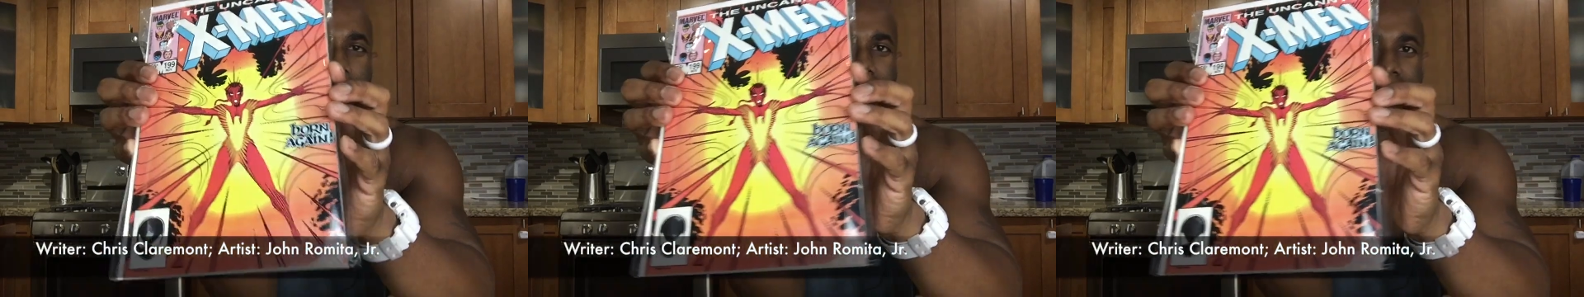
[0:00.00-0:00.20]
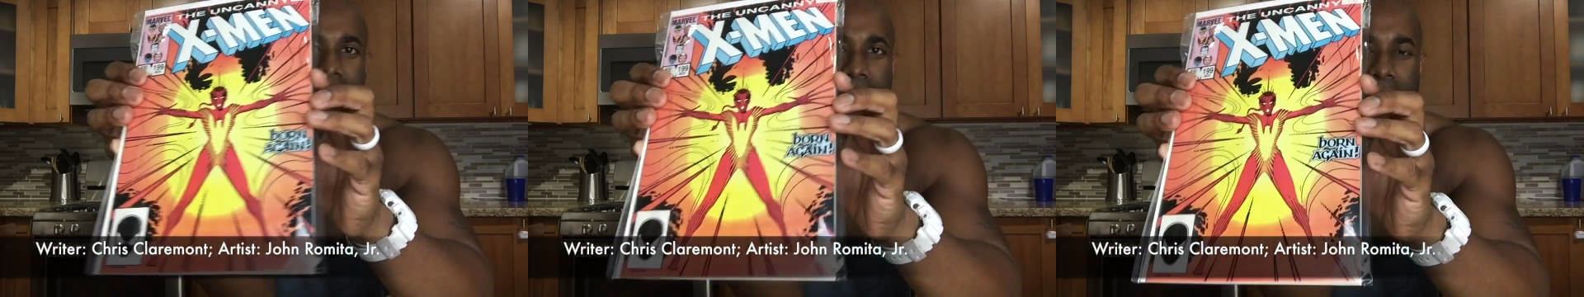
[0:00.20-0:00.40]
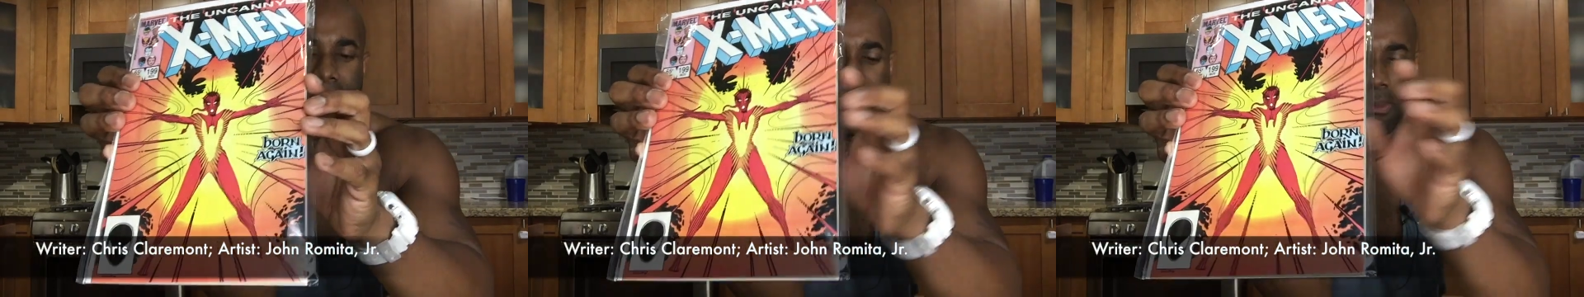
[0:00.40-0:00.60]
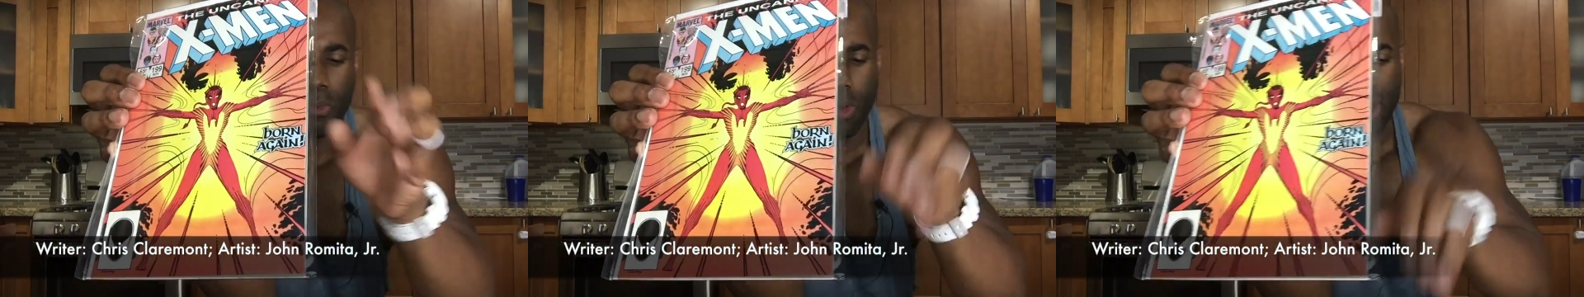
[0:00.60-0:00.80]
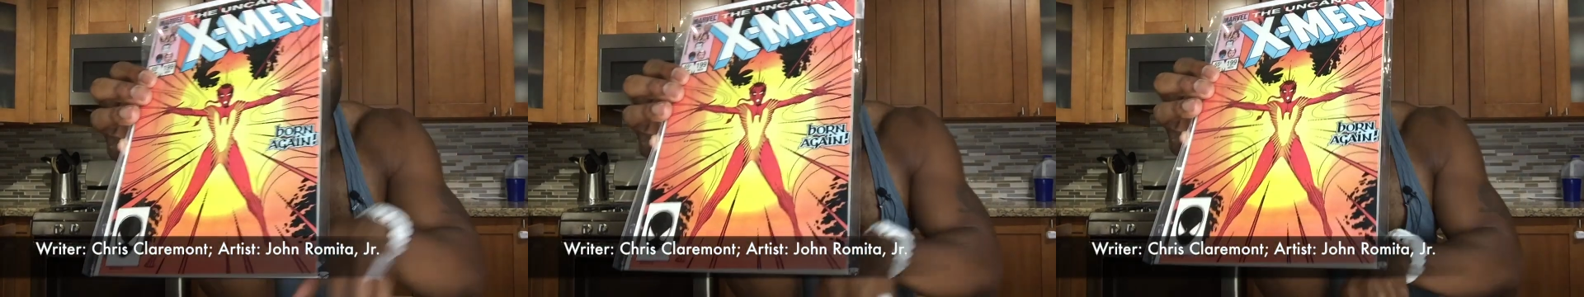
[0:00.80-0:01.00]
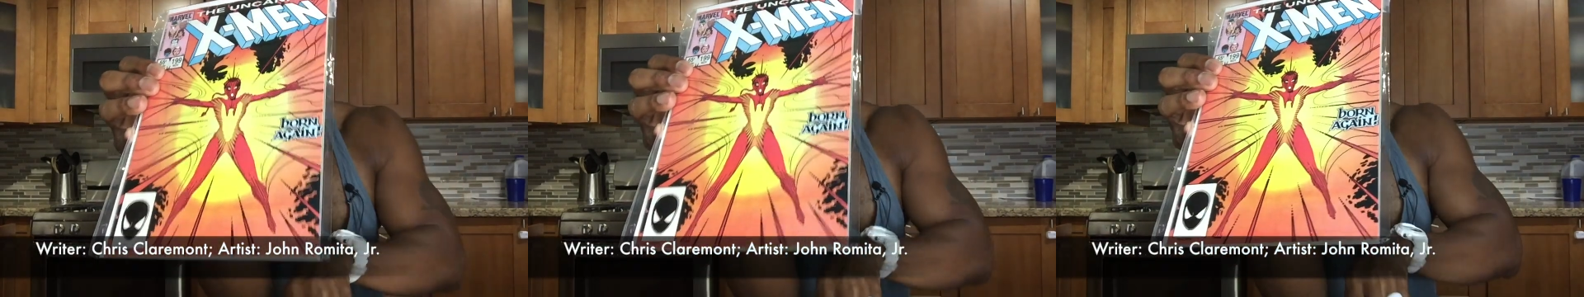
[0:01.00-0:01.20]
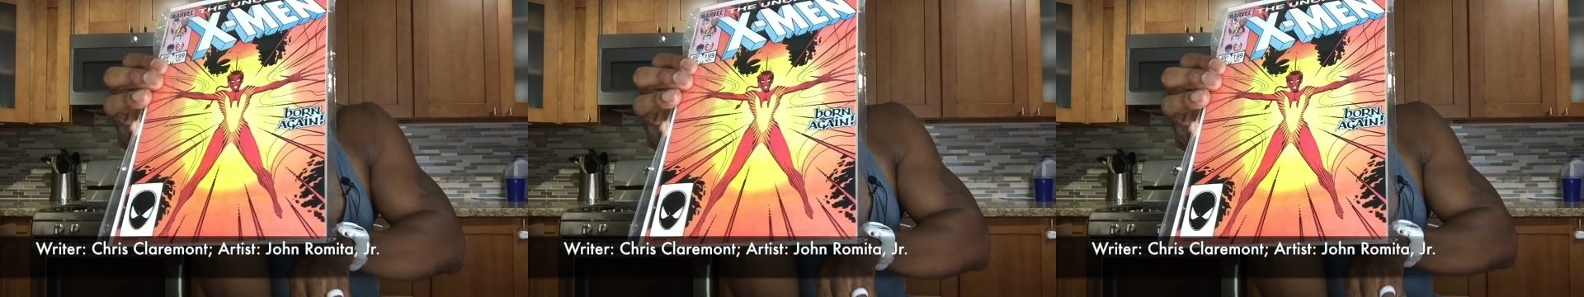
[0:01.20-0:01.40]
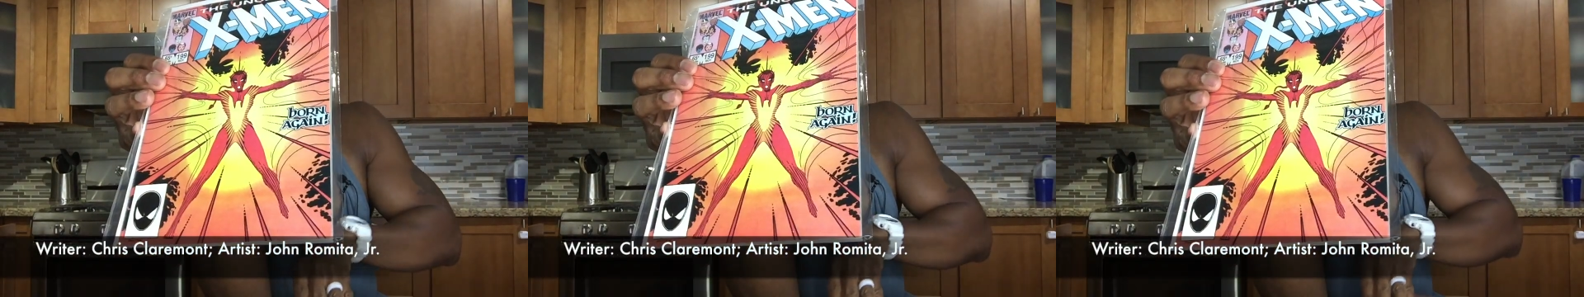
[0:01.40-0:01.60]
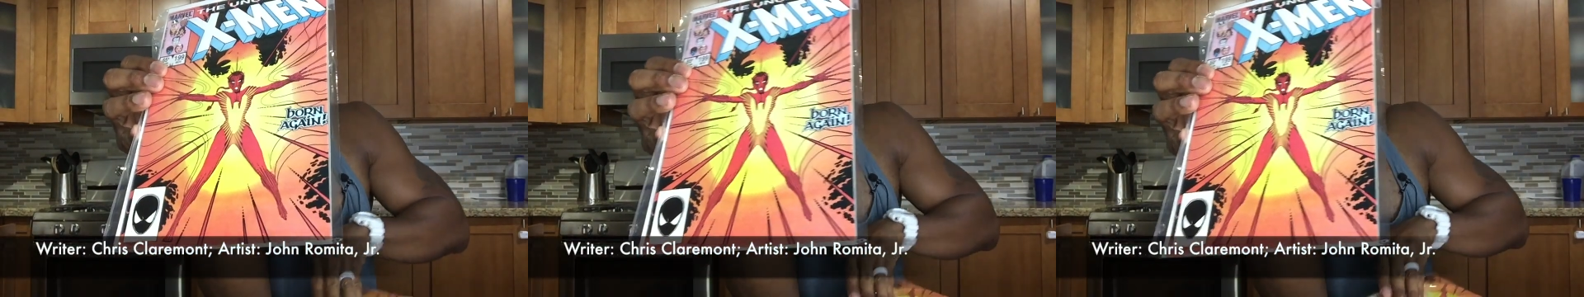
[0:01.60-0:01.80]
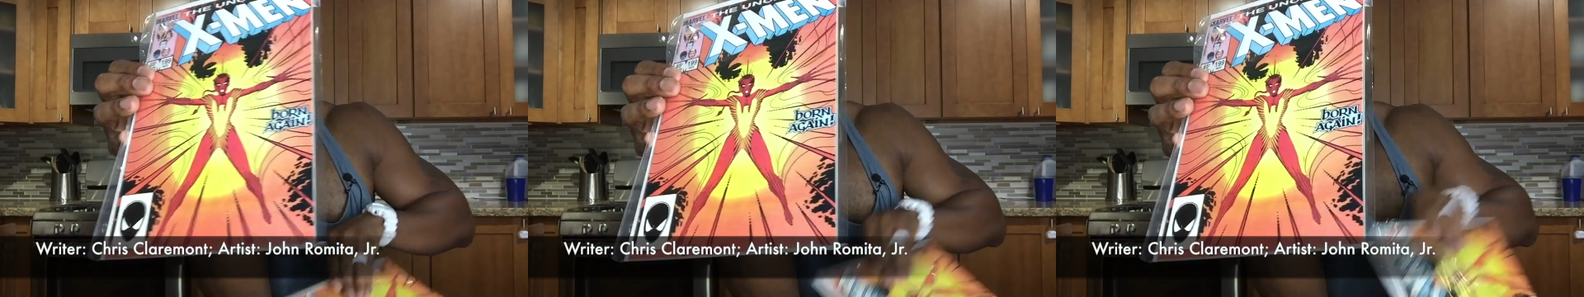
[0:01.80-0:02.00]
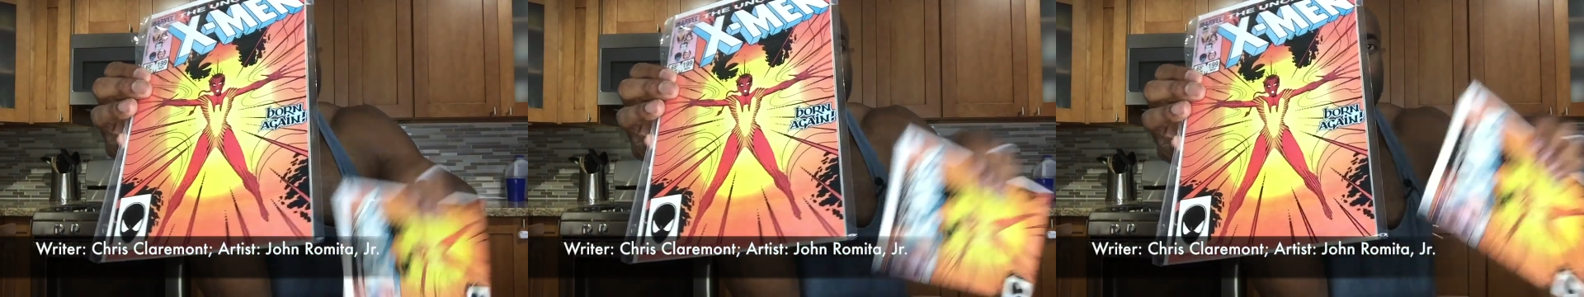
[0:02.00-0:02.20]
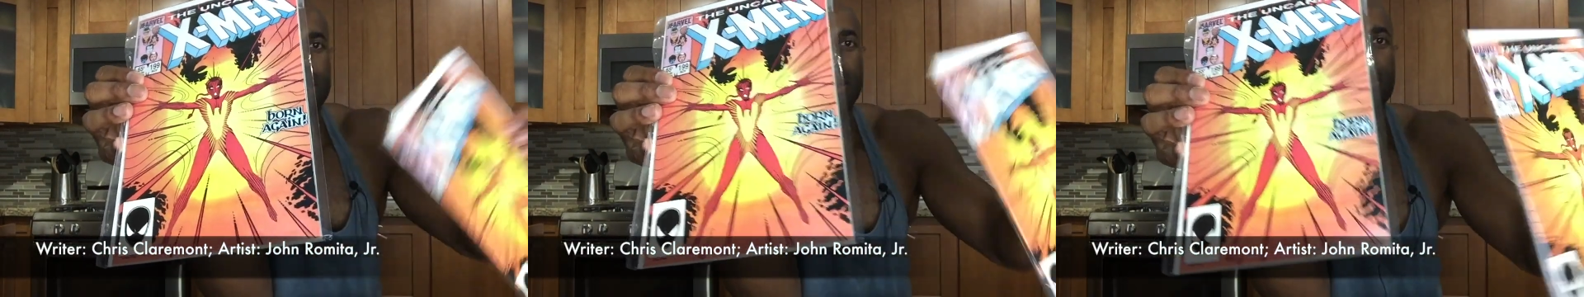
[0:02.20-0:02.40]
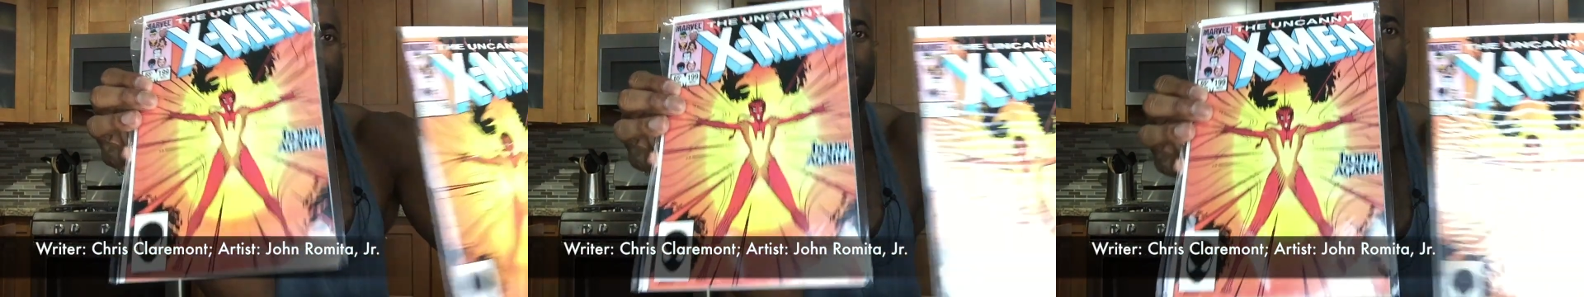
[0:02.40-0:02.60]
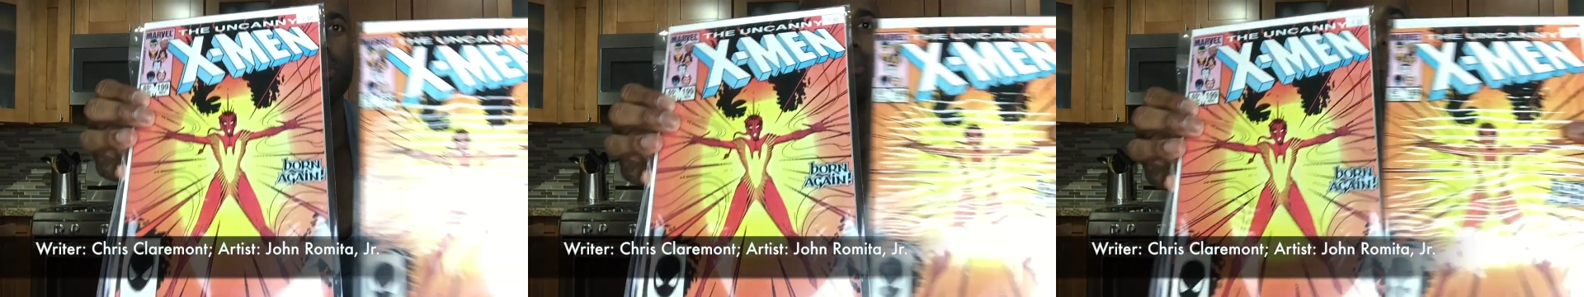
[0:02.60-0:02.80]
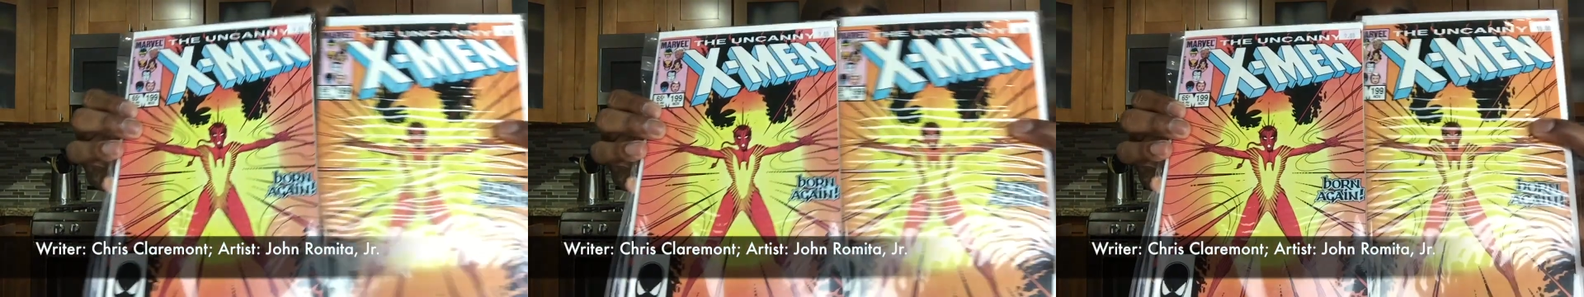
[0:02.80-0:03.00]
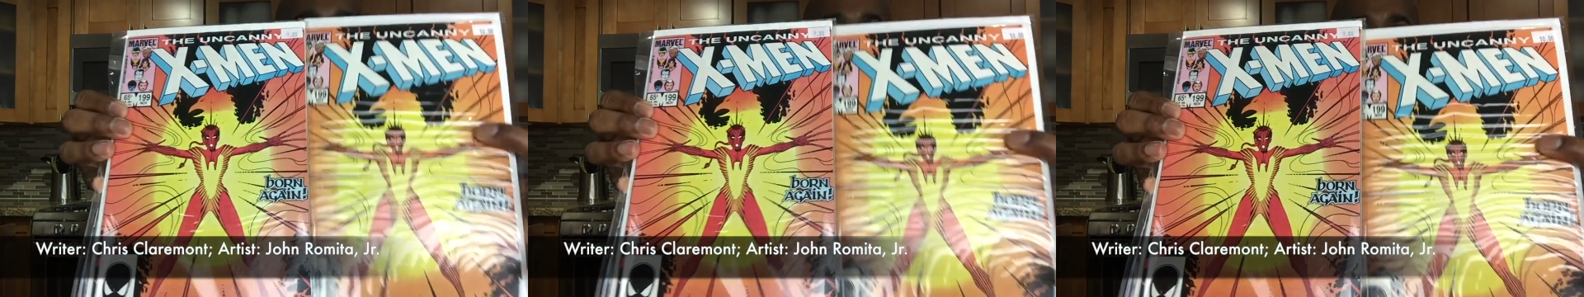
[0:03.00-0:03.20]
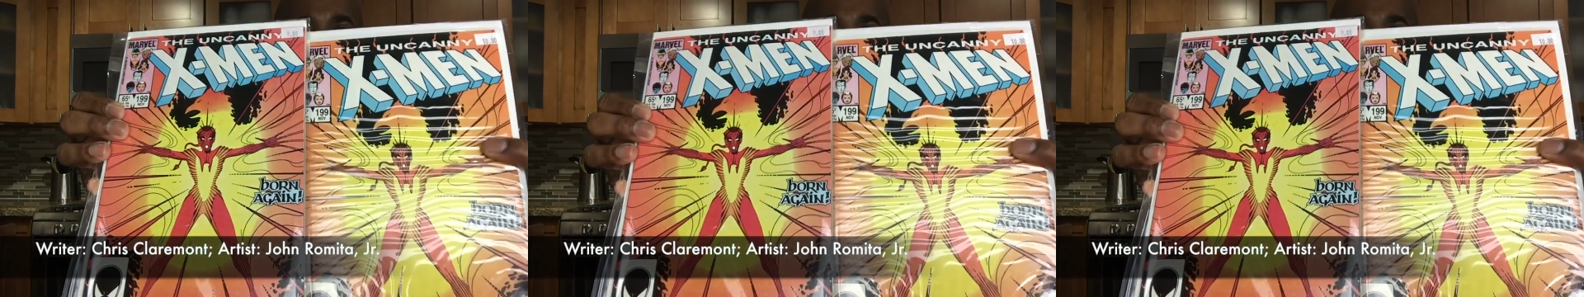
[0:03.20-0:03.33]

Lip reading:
Nobody's mouth can be seen.